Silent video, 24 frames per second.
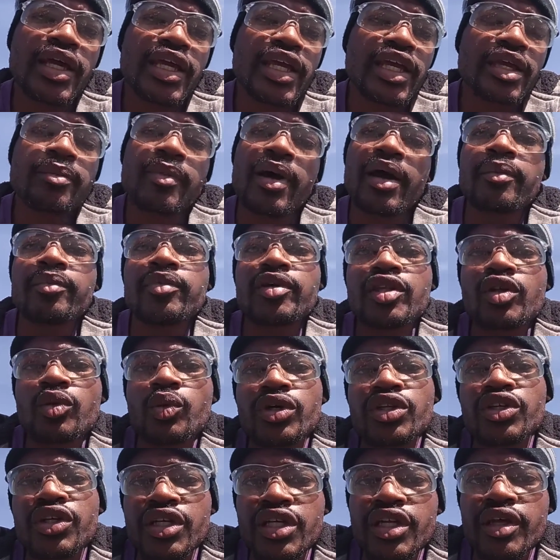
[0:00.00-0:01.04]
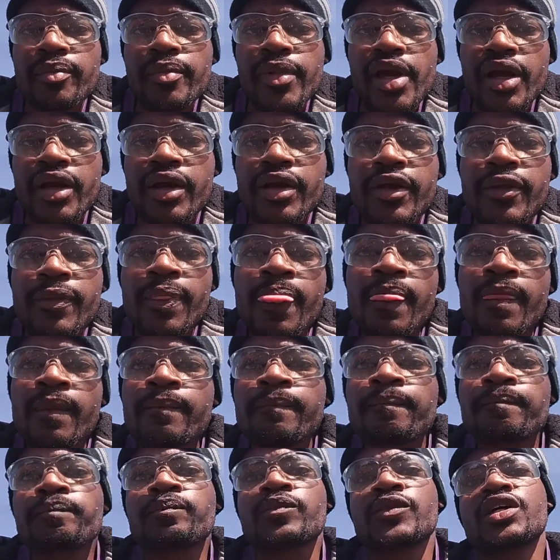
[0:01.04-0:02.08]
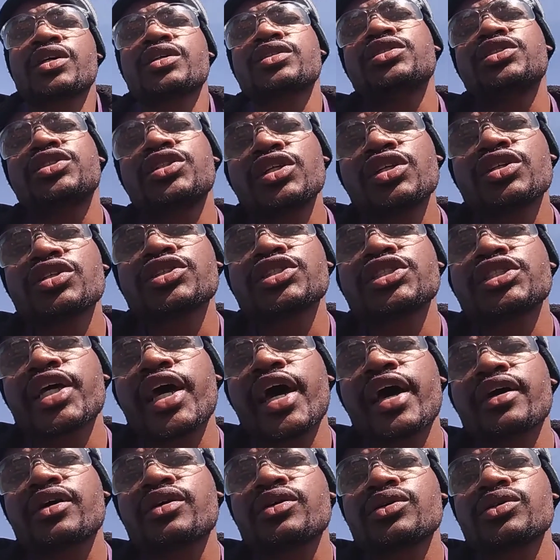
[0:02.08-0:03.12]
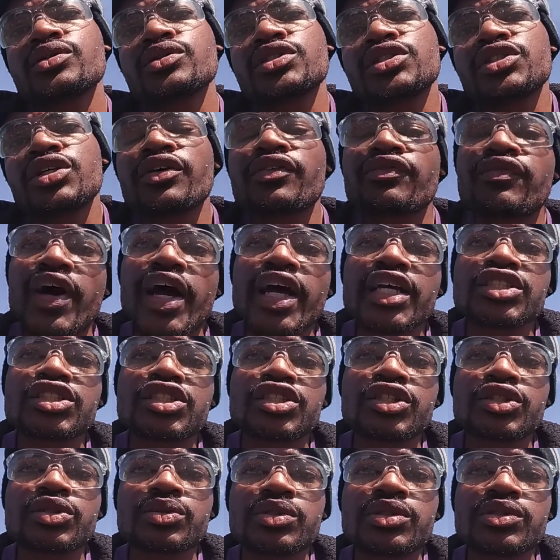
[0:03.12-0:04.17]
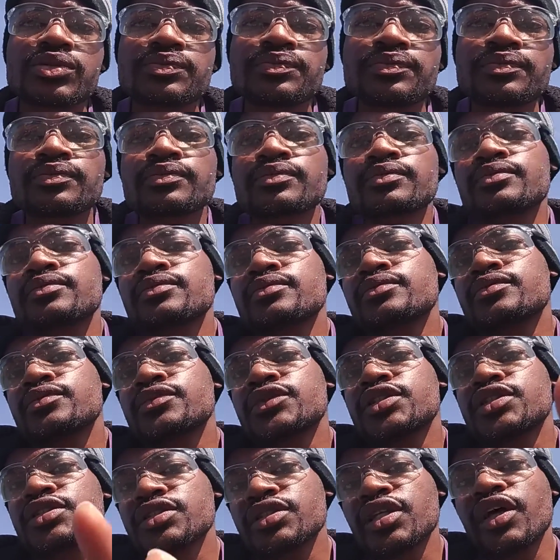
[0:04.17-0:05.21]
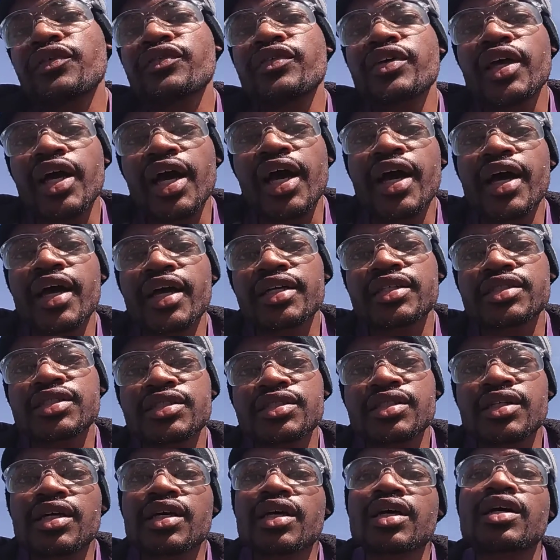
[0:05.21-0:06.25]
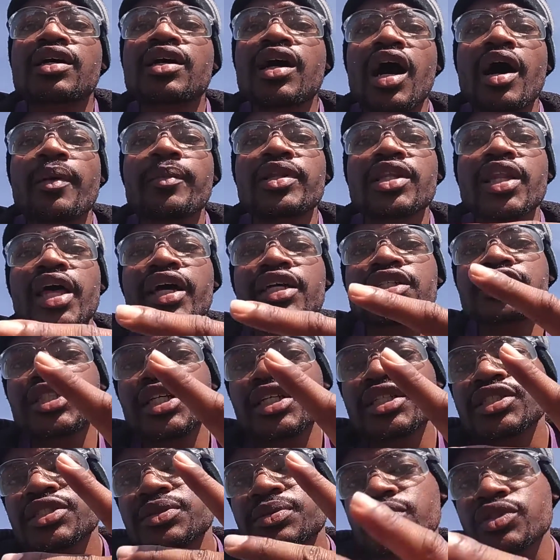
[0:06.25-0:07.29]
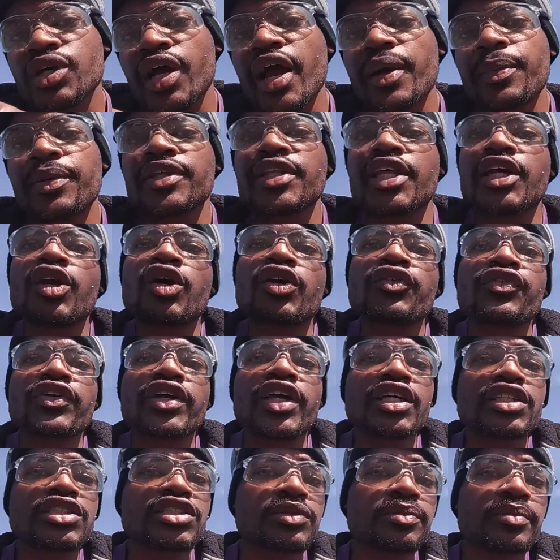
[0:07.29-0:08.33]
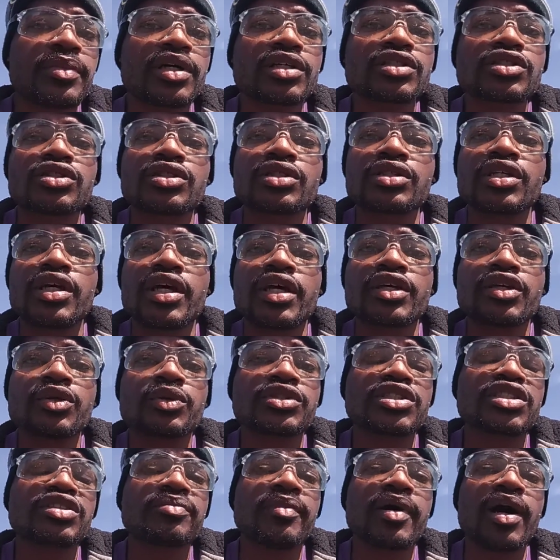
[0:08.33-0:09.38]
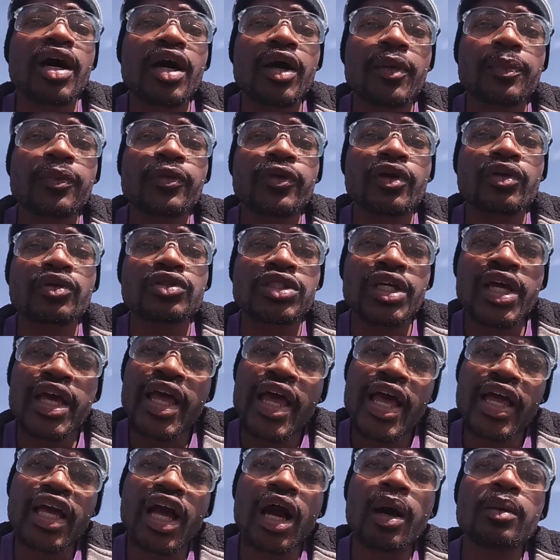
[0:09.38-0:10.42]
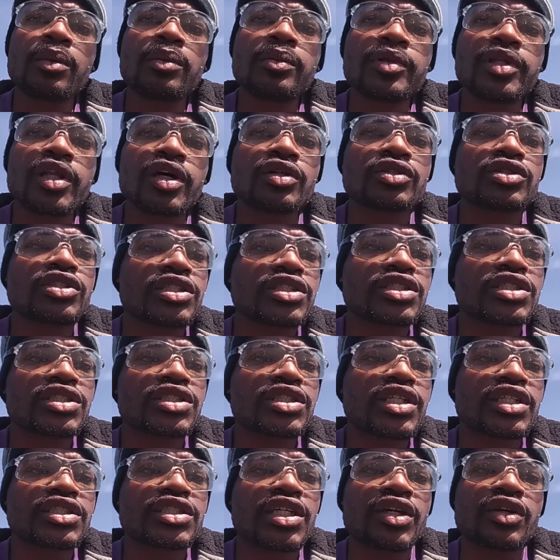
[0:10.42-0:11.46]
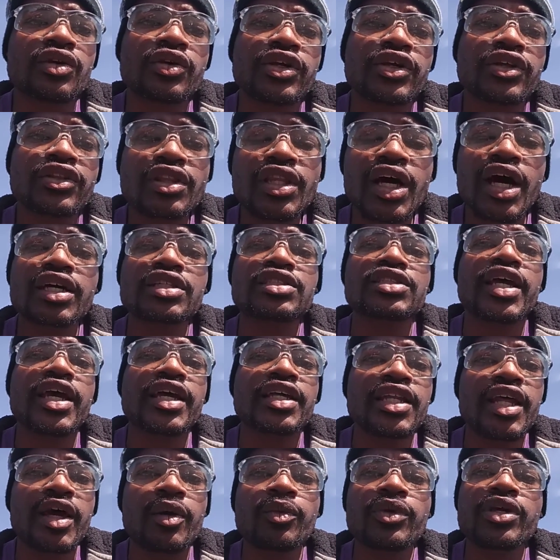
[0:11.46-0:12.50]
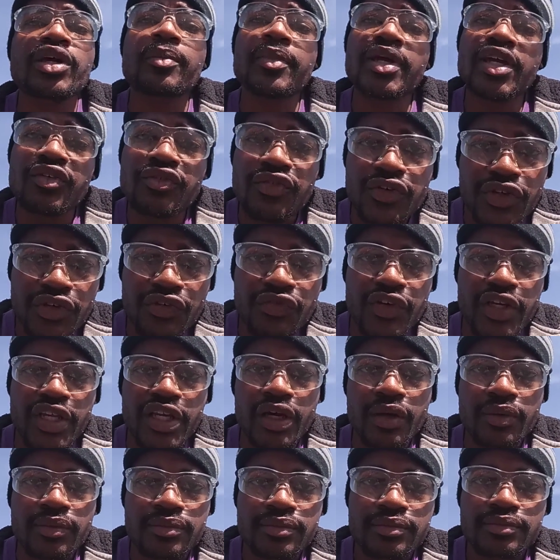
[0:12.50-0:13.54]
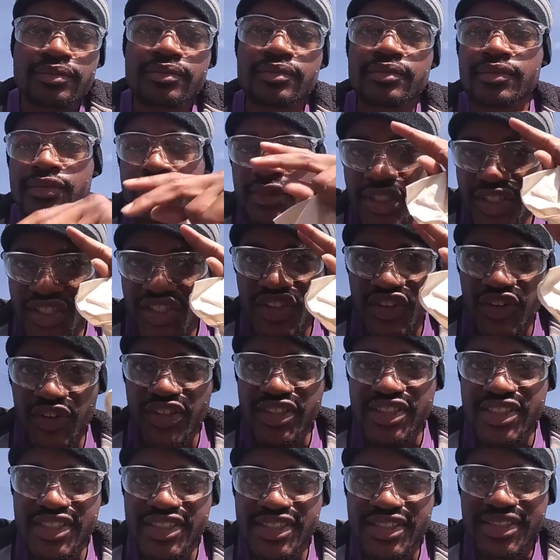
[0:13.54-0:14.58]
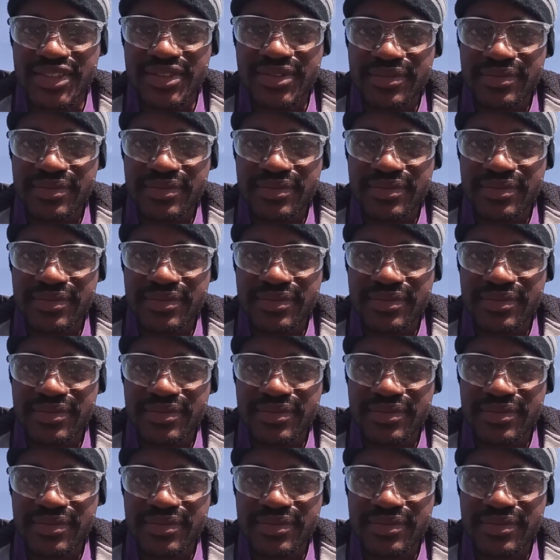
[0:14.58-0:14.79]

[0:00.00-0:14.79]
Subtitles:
He might be the one you end up marrying. Jaleel Shacklz, your advice guru. Love you guys. Comment, like, share, subscribe, hit that notification bell so that you receive my uploads. And comment below just in case I know your thoughts and that we can make a future video. Deuces.